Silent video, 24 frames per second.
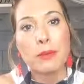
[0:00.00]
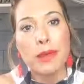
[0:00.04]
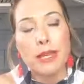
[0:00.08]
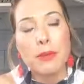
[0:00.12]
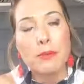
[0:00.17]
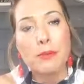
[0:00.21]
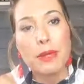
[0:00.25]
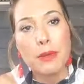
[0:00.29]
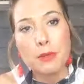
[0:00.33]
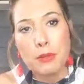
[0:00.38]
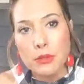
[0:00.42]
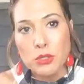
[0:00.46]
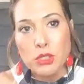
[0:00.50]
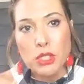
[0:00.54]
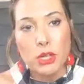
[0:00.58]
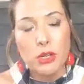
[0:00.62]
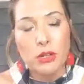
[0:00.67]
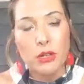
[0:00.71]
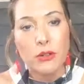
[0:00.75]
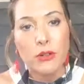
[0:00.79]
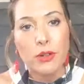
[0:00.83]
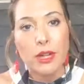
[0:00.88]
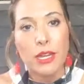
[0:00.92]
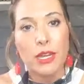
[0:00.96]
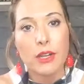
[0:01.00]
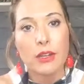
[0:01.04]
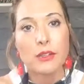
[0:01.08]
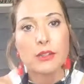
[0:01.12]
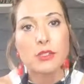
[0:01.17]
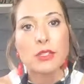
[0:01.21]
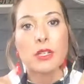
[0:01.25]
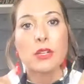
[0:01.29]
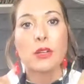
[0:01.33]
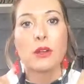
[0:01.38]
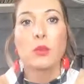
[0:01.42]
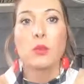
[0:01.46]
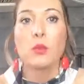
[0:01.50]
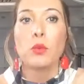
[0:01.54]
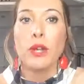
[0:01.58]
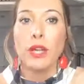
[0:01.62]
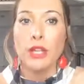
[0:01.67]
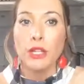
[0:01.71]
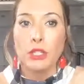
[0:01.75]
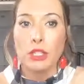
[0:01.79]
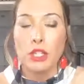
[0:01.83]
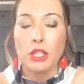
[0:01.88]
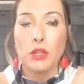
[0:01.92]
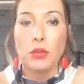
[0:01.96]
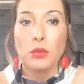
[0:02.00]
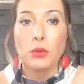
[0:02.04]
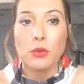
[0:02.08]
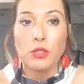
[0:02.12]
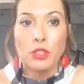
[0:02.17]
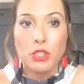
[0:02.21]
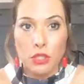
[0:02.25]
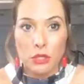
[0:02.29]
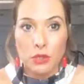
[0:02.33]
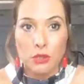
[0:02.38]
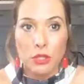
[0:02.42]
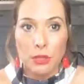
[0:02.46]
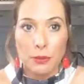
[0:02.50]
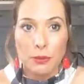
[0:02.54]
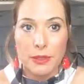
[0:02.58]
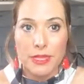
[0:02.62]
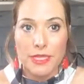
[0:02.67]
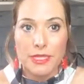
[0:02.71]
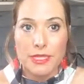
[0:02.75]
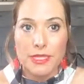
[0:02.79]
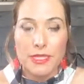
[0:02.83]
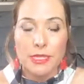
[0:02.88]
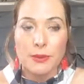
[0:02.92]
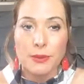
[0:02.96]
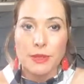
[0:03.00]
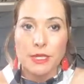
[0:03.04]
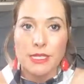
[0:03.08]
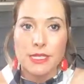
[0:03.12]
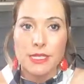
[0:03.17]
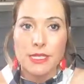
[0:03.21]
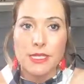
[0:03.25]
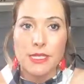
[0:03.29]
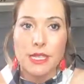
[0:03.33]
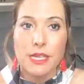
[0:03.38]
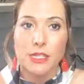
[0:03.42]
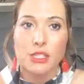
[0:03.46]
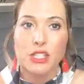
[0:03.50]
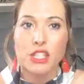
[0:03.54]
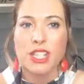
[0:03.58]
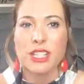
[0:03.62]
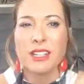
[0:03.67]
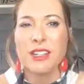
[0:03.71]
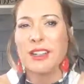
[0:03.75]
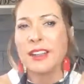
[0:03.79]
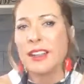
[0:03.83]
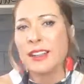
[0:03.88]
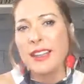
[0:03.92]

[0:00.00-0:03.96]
make people turn around when you do your business presentation.